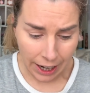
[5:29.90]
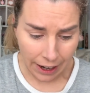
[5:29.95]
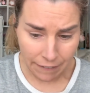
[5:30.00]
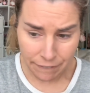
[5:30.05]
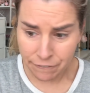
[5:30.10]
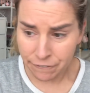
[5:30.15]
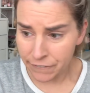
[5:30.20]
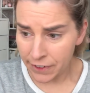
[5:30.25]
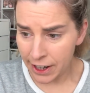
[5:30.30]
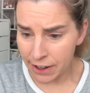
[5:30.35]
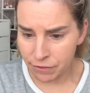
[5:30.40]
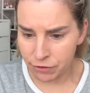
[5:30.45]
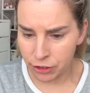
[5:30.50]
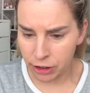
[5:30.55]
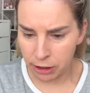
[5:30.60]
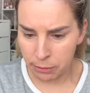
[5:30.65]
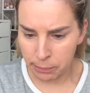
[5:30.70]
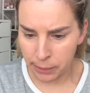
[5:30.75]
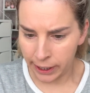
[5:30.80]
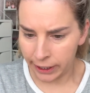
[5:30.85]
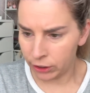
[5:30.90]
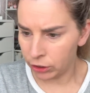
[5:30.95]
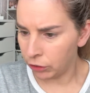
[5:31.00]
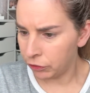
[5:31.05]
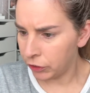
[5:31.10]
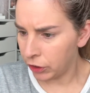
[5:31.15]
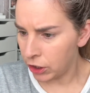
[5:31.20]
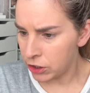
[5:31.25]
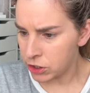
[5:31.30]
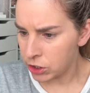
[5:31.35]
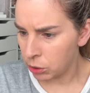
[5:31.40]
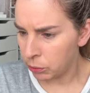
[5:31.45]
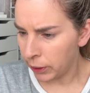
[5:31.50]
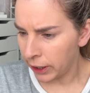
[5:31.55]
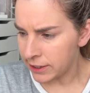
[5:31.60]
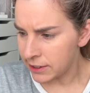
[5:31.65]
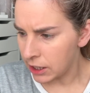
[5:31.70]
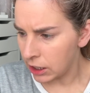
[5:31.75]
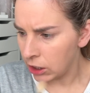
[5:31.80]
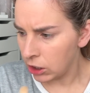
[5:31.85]
A favourite of mine off years ago, I
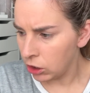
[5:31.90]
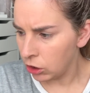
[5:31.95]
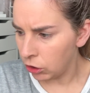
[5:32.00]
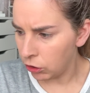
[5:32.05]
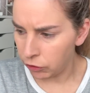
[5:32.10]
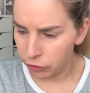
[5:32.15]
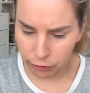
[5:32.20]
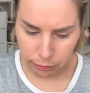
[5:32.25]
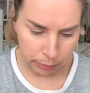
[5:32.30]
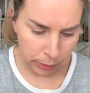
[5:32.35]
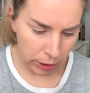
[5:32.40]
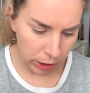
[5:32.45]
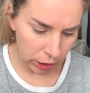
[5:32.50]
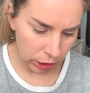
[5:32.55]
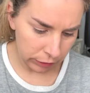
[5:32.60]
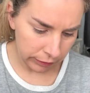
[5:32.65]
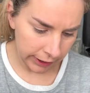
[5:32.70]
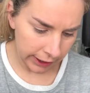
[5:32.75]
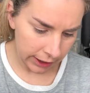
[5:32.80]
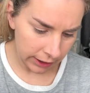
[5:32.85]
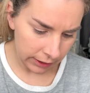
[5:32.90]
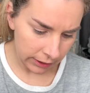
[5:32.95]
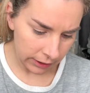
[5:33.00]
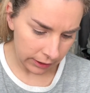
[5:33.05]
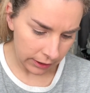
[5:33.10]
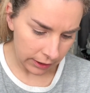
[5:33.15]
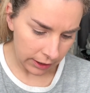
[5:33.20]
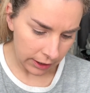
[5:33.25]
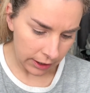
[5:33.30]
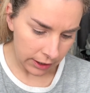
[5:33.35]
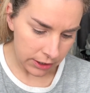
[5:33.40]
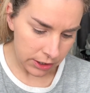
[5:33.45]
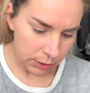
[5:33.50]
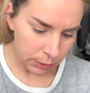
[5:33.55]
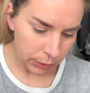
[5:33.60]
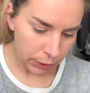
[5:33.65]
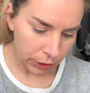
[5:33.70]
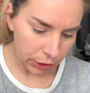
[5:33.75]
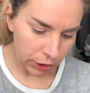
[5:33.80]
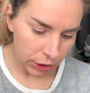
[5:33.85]
used to love bottle green.
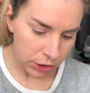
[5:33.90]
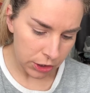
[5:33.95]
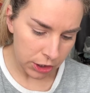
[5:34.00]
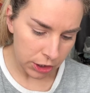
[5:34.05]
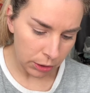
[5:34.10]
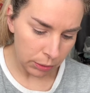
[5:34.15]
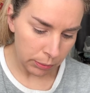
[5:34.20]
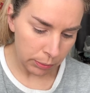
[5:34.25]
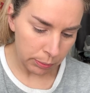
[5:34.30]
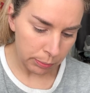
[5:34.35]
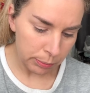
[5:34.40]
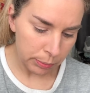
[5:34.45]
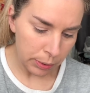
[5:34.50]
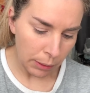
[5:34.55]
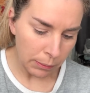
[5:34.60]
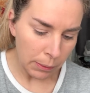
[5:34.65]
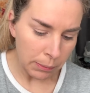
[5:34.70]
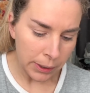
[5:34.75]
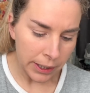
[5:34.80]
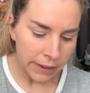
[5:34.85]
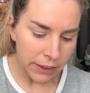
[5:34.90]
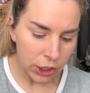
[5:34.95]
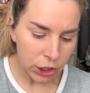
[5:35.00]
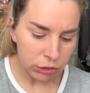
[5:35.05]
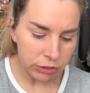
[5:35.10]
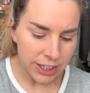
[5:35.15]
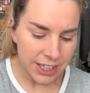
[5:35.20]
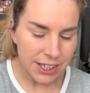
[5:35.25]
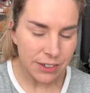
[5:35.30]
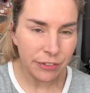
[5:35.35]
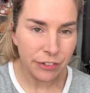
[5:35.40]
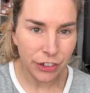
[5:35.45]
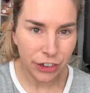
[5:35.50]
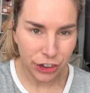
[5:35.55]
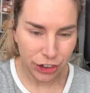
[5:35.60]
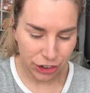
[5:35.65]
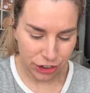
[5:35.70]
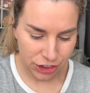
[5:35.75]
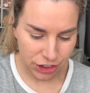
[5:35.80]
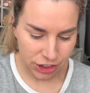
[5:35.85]
So we're going to do probably the crease
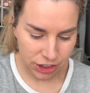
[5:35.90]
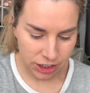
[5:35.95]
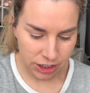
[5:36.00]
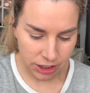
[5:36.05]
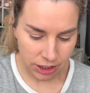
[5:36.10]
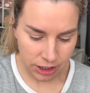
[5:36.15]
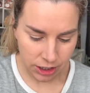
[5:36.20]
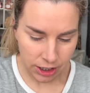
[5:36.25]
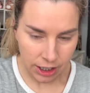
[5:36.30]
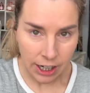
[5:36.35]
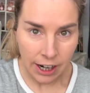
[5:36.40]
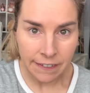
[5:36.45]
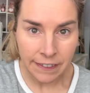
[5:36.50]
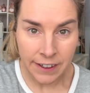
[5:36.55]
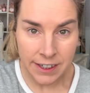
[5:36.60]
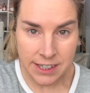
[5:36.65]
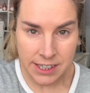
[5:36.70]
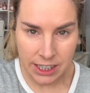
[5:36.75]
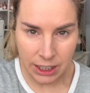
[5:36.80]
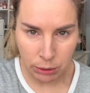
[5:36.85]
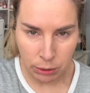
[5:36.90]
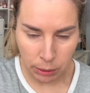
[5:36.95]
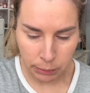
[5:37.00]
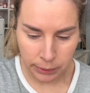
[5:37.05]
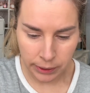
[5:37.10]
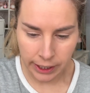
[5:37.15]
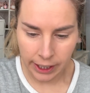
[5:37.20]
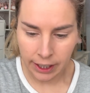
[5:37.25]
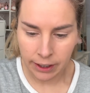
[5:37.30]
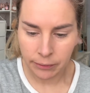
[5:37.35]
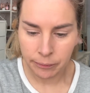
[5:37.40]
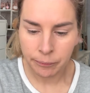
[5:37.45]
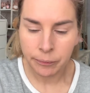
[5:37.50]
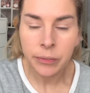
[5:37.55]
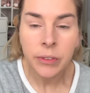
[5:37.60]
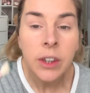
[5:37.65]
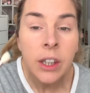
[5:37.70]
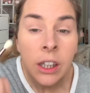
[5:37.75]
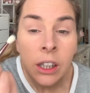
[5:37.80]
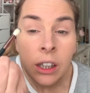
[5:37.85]
first and then see where we get.
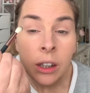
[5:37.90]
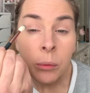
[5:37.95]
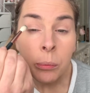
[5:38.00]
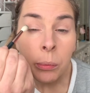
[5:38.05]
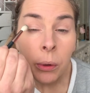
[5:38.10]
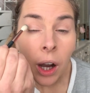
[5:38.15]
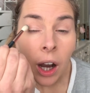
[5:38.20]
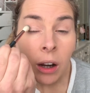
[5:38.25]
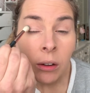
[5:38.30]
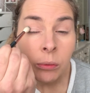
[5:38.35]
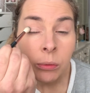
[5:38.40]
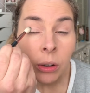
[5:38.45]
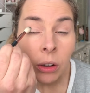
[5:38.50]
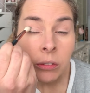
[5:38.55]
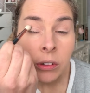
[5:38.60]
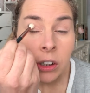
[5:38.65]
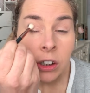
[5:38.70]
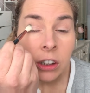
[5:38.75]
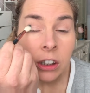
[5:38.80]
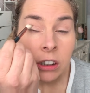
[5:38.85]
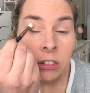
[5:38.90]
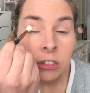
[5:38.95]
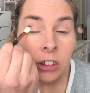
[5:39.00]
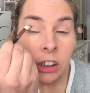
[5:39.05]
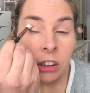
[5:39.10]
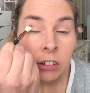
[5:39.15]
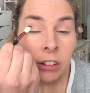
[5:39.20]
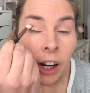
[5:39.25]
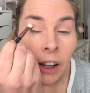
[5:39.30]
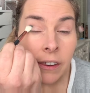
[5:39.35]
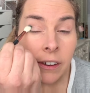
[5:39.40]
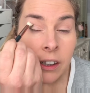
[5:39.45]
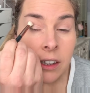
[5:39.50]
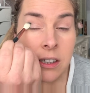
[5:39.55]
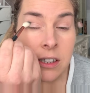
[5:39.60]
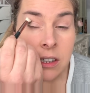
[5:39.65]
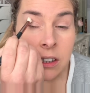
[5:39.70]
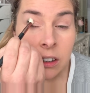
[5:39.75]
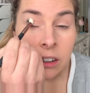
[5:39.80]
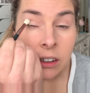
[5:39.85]
But I'm probably going to regret
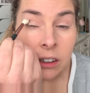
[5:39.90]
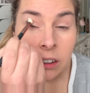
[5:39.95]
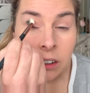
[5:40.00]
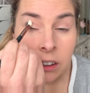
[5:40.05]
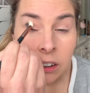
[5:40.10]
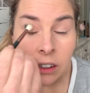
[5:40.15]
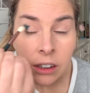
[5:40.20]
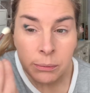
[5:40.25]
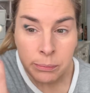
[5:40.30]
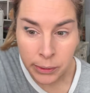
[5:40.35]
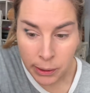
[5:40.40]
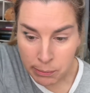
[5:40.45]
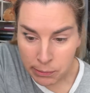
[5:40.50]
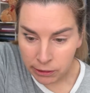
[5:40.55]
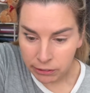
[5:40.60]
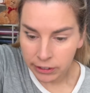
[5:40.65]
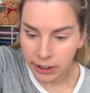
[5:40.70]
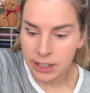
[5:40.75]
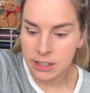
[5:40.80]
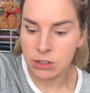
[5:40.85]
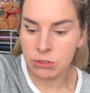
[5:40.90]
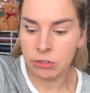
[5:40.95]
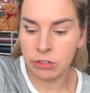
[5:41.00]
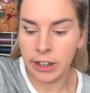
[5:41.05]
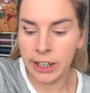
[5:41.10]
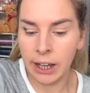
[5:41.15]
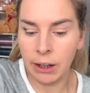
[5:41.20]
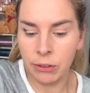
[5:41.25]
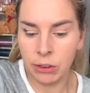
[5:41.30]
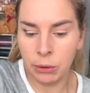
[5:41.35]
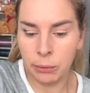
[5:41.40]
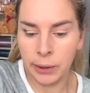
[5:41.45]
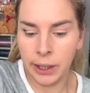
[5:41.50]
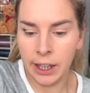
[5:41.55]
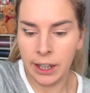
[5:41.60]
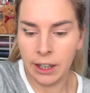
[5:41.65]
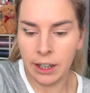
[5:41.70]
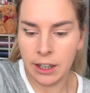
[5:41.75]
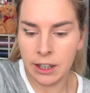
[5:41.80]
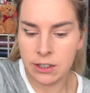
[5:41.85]
this. My mirror is right out the
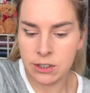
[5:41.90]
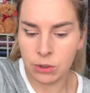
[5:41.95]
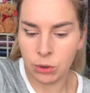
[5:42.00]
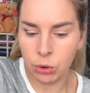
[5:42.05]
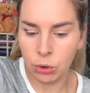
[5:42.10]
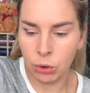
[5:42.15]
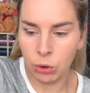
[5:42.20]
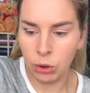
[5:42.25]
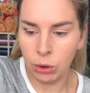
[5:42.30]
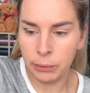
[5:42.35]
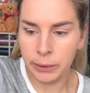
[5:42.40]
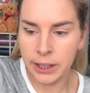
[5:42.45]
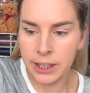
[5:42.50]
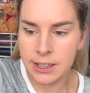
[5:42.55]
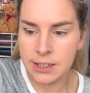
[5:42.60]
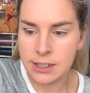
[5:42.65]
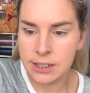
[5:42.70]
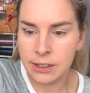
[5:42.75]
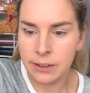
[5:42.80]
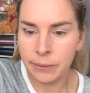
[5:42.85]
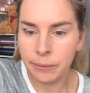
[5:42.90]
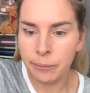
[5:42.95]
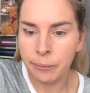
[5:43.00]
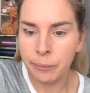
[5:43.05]
way, as always.